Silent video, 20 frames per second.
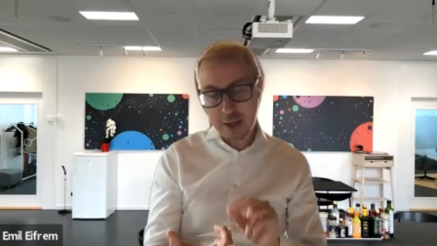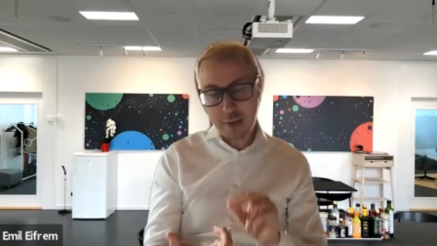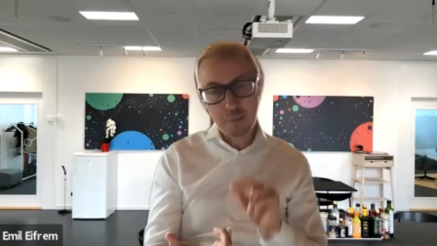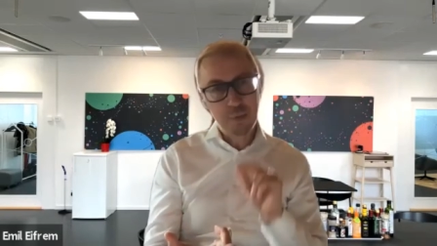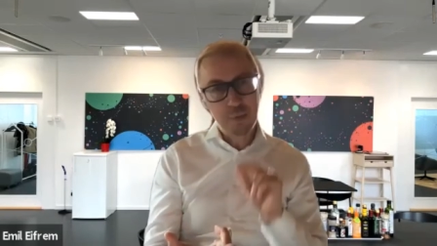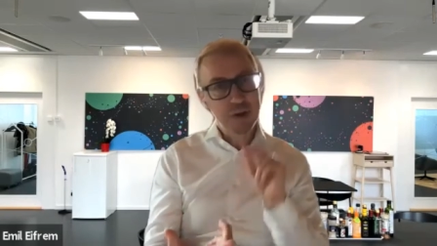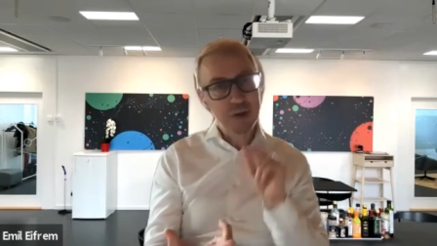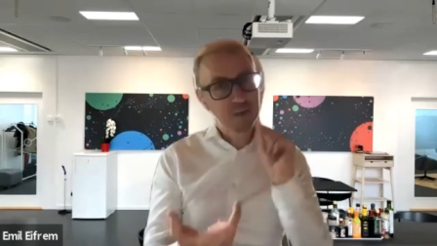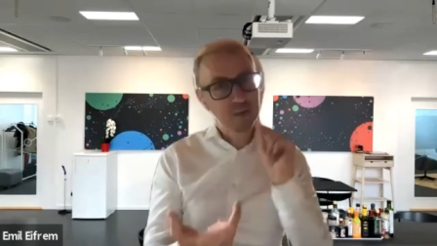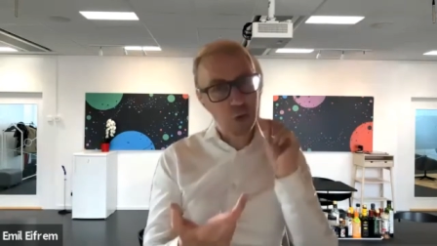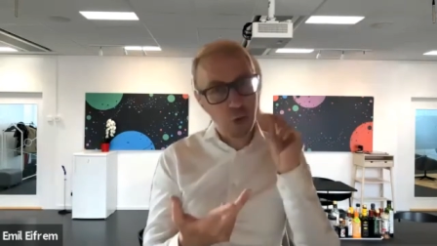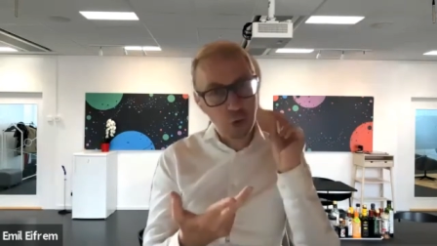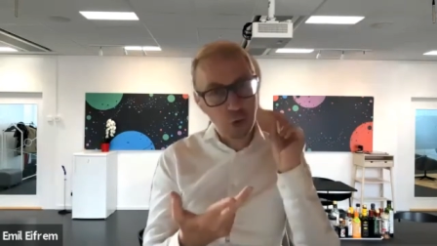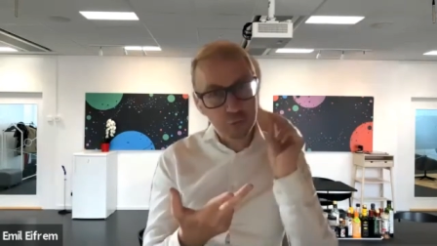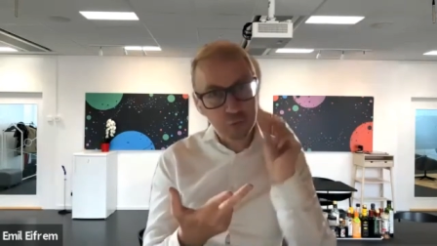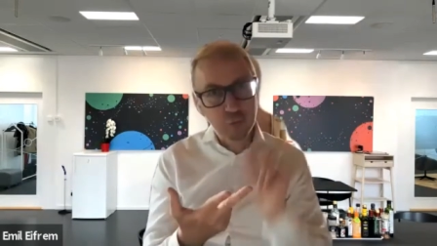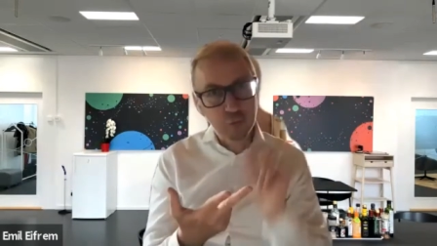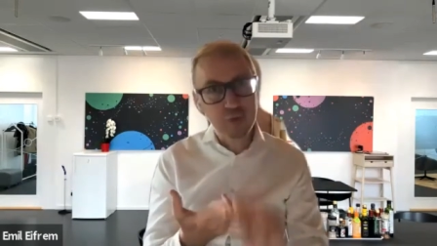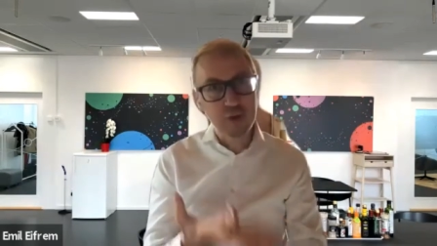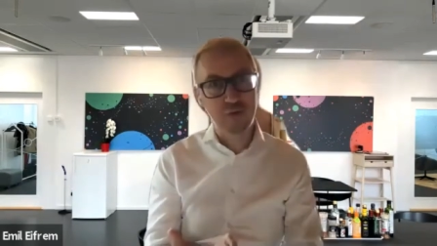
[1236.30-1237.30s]
But it's
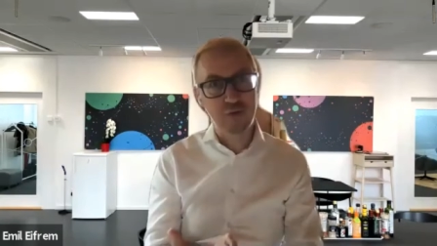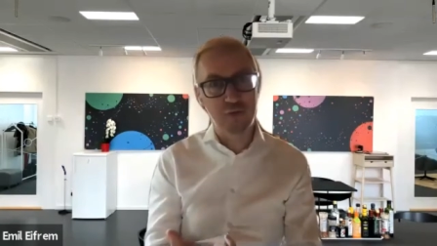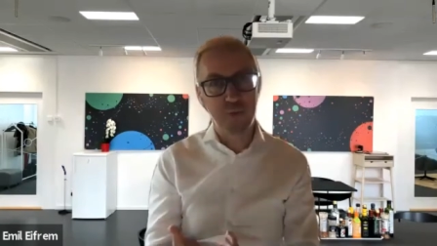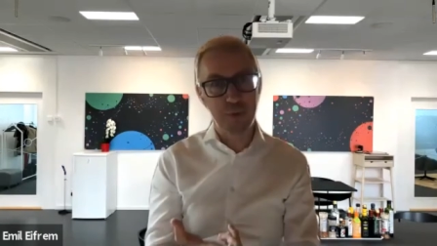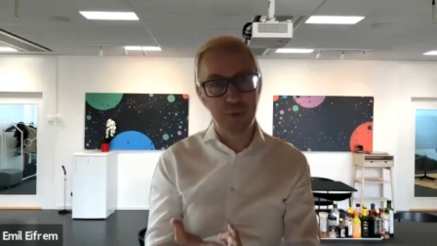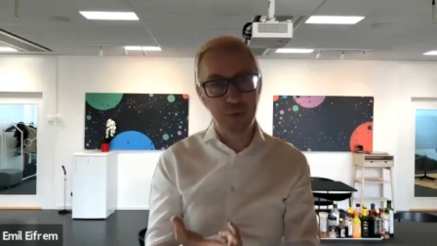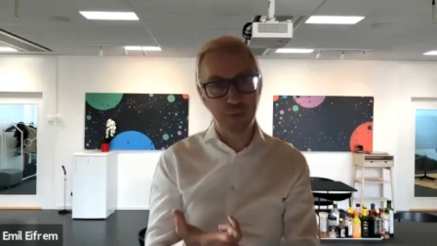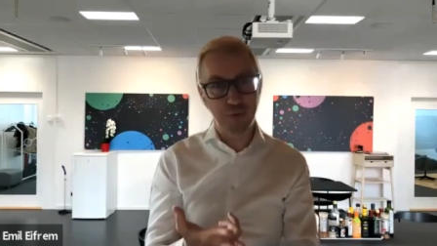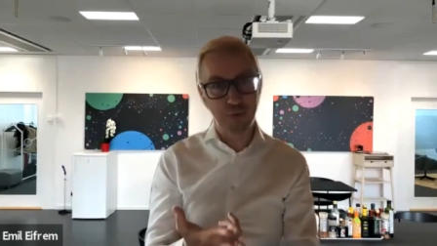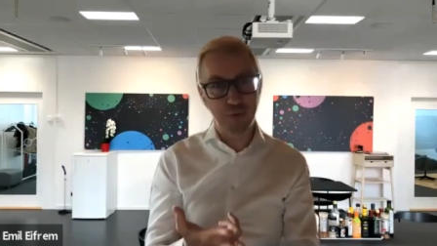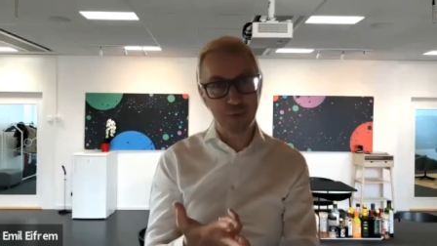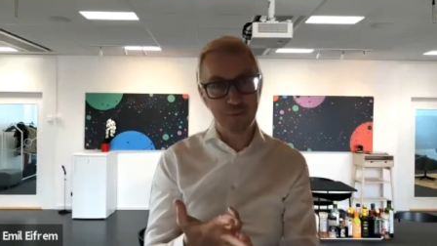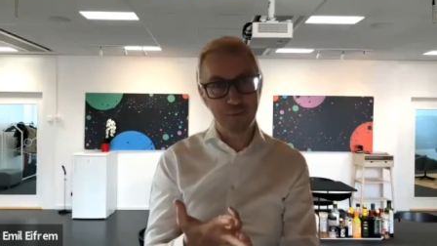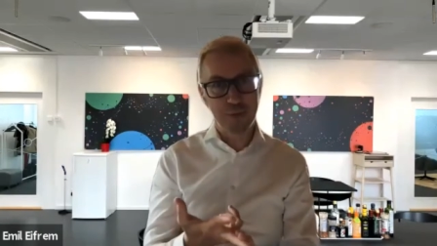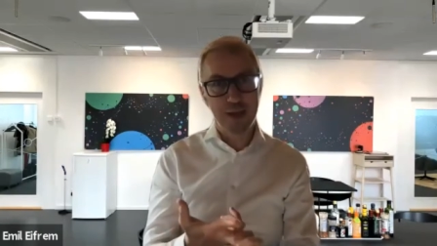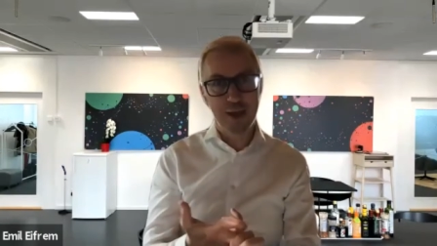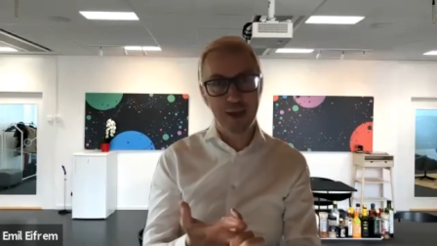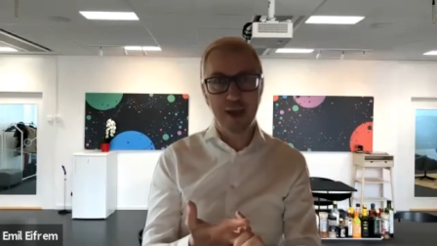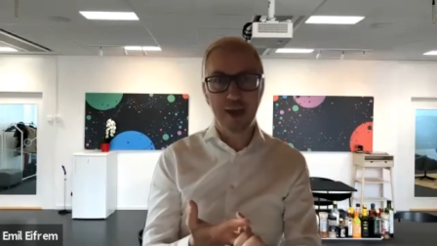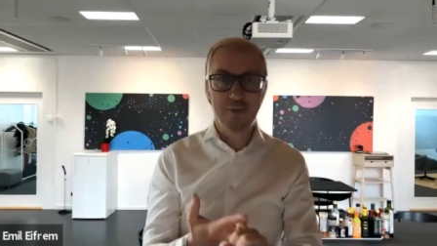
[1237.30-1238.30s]
also distribution.
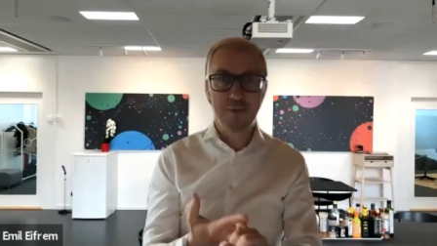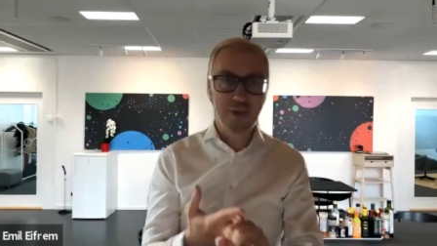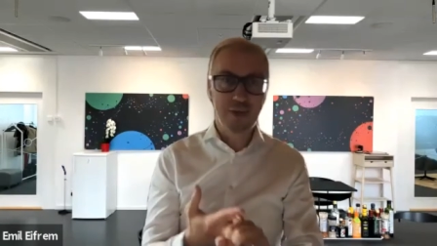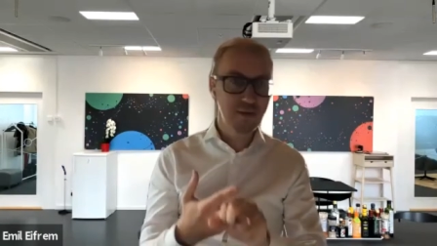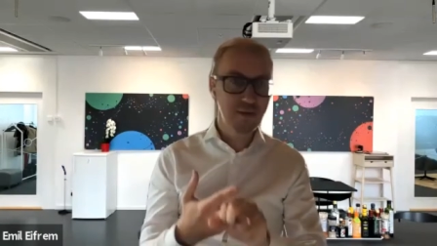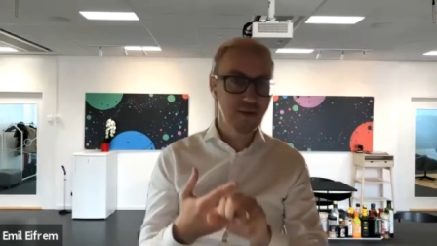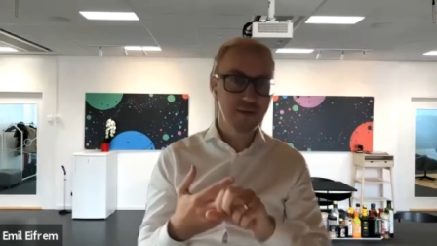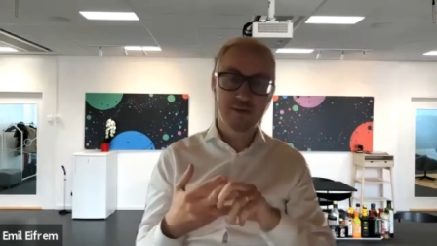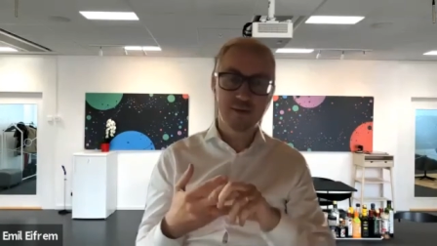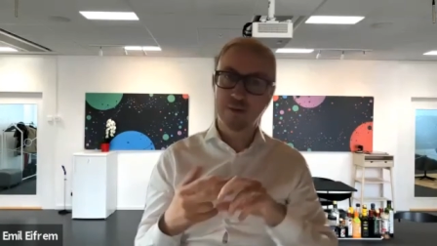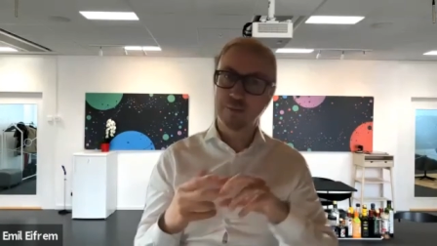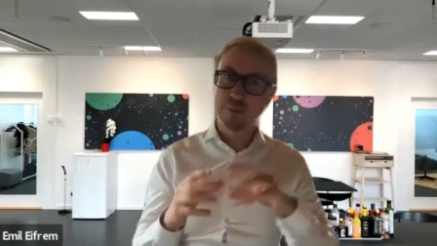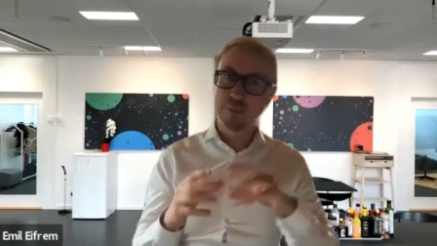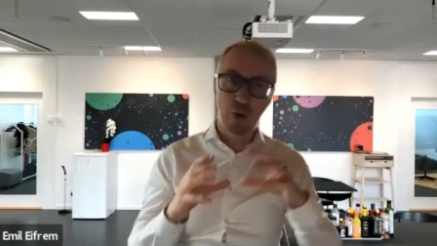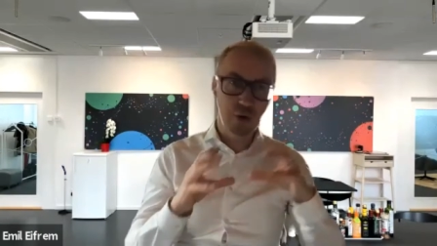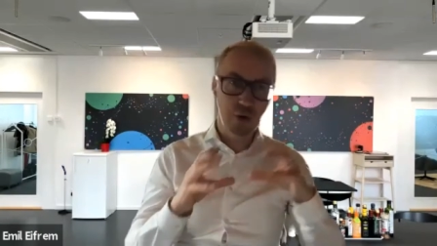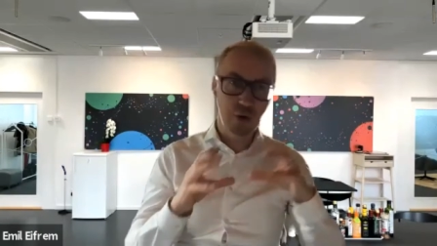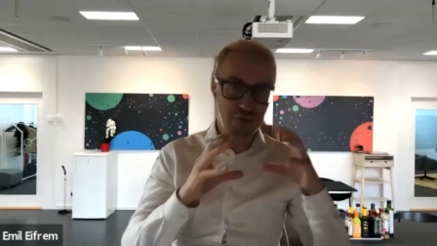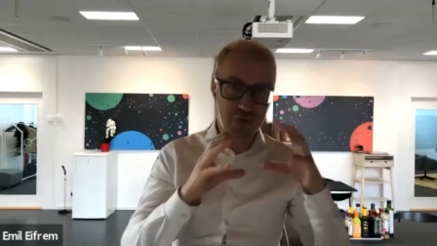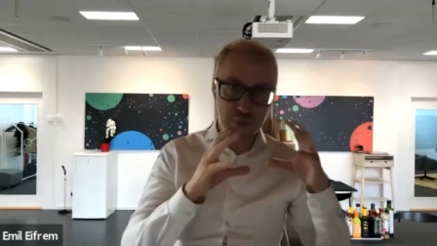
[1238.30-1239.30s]
And this is
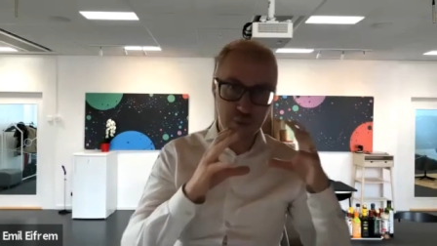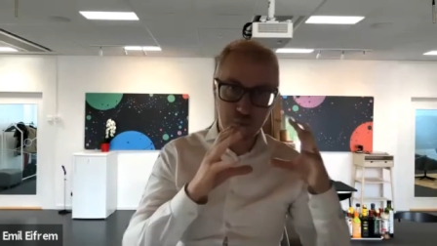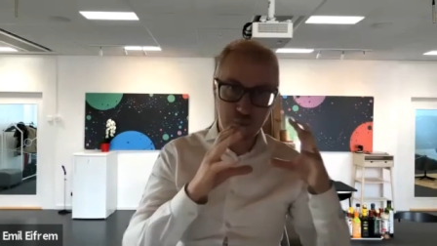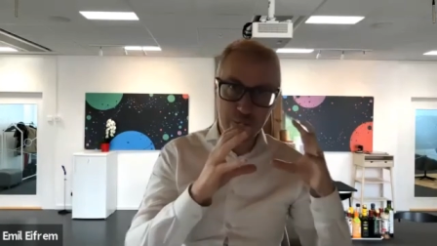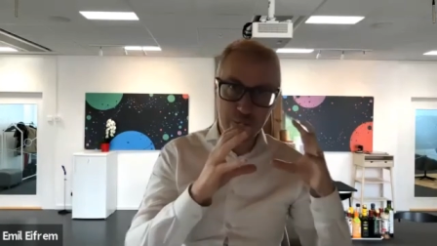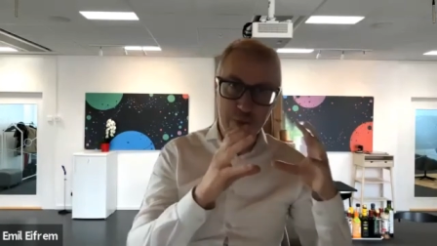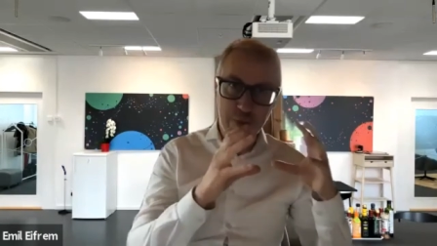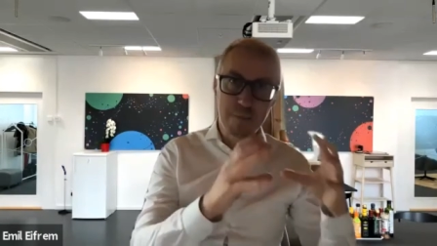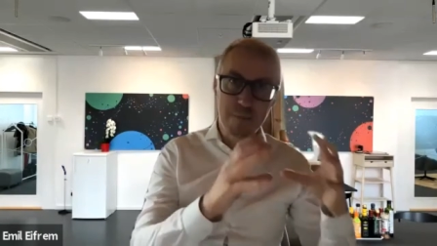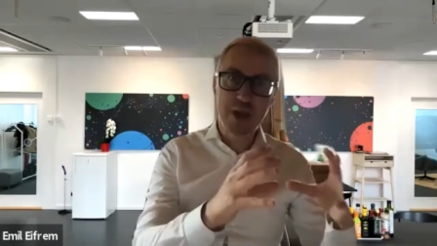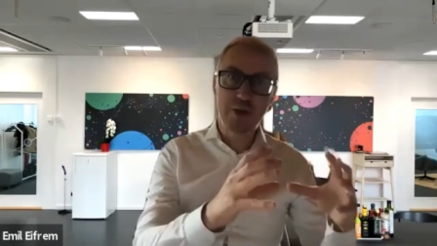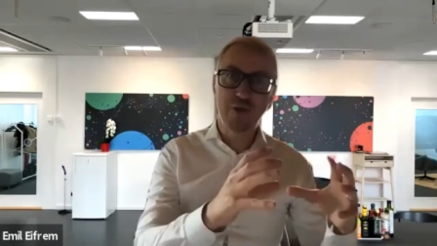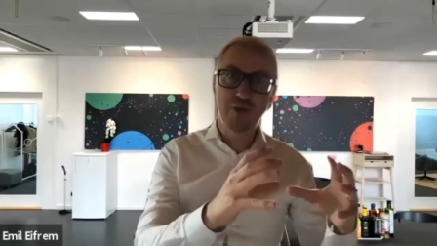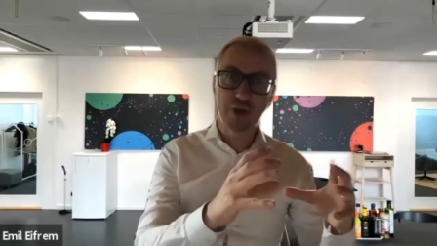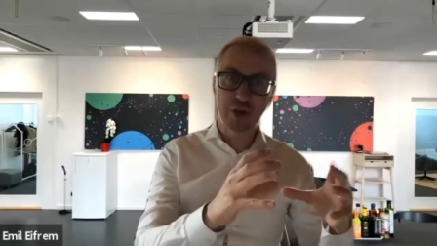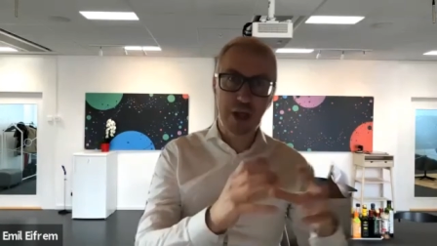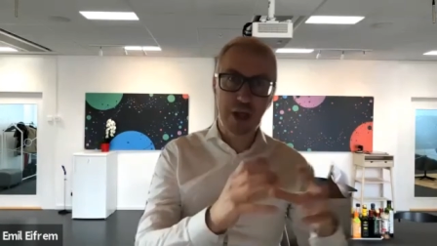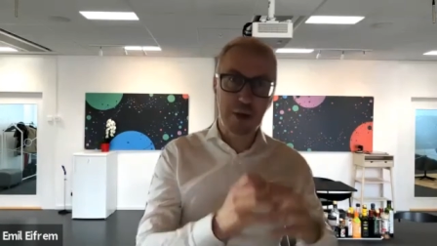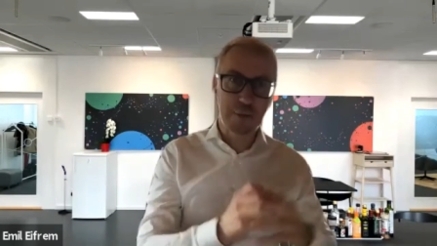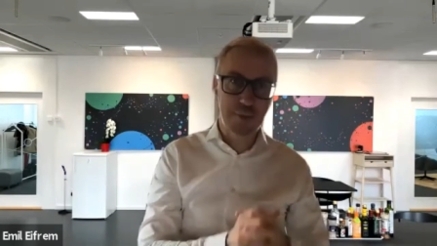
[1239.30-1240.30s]
partnership with the major
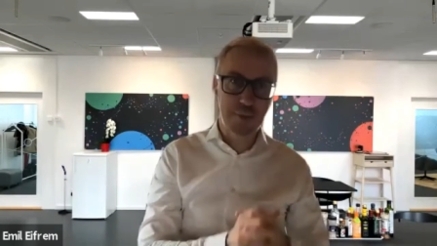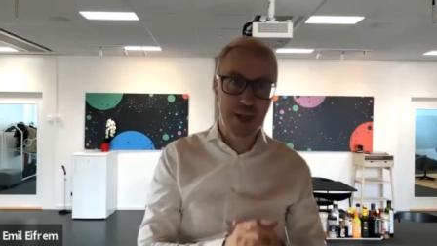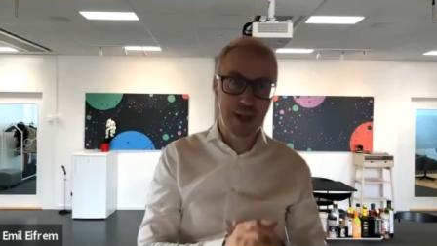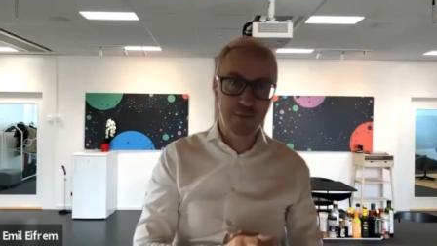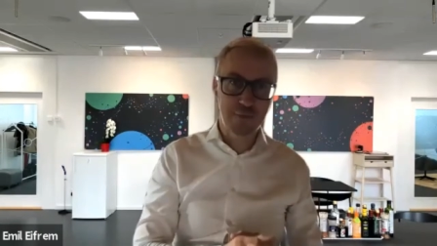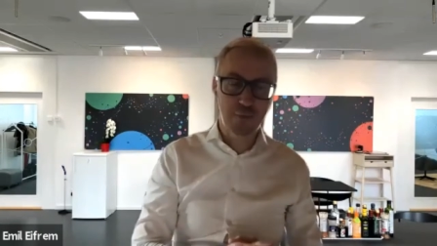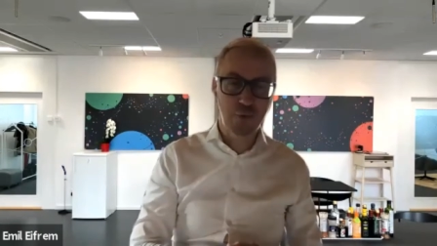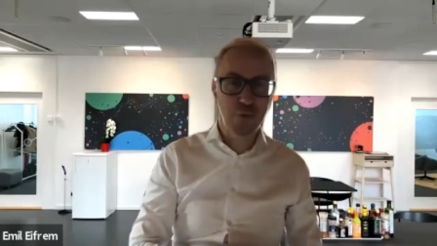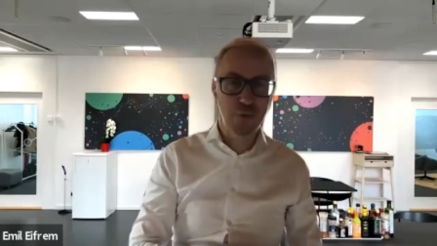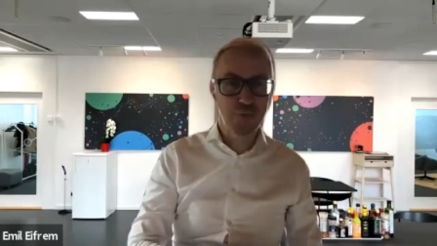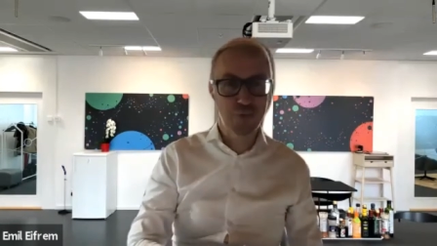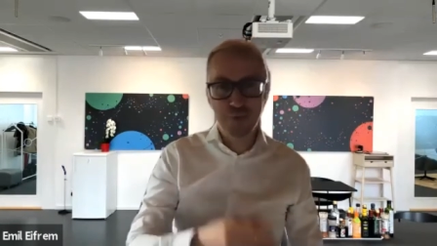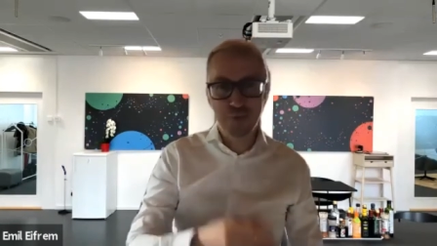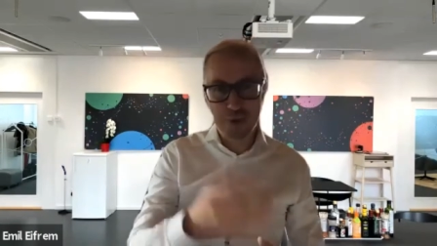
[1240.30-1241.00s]
cloud platforms.